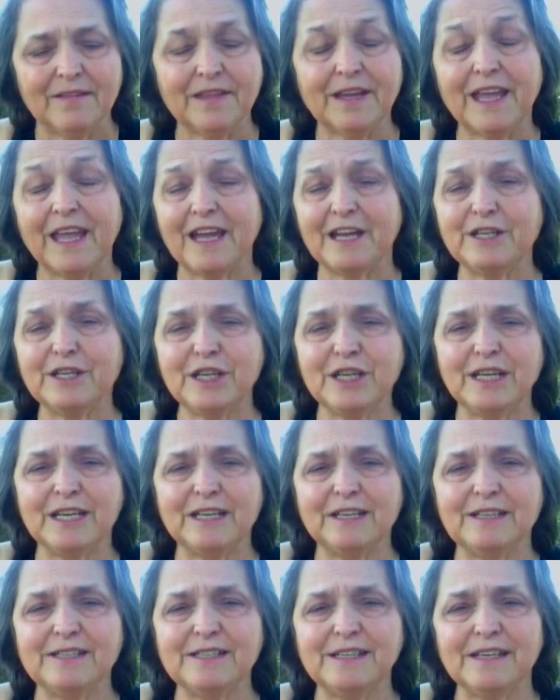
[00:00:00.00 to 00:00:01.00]
the catch
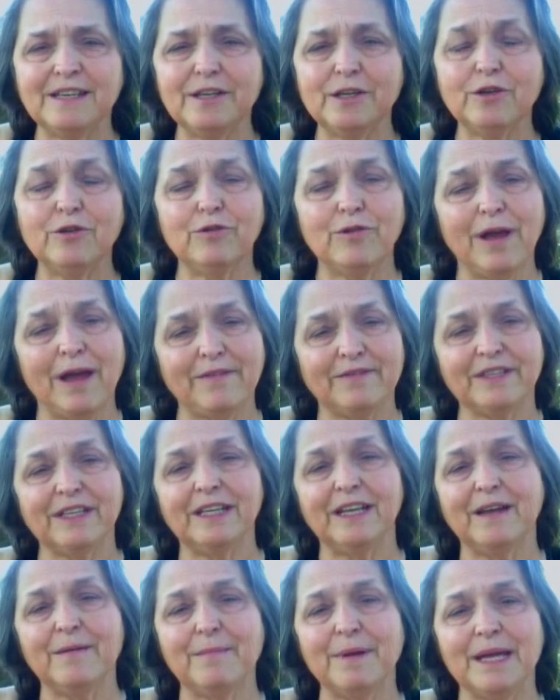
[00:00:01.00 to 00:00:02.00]
is you have to
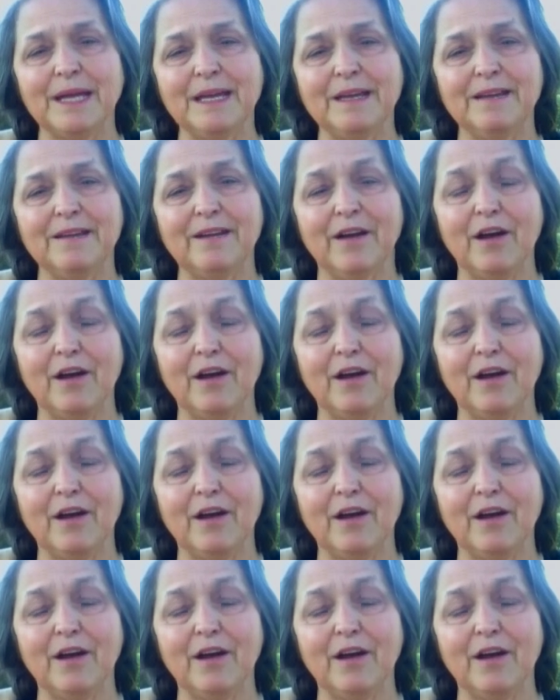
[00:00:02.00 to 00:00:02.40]
let me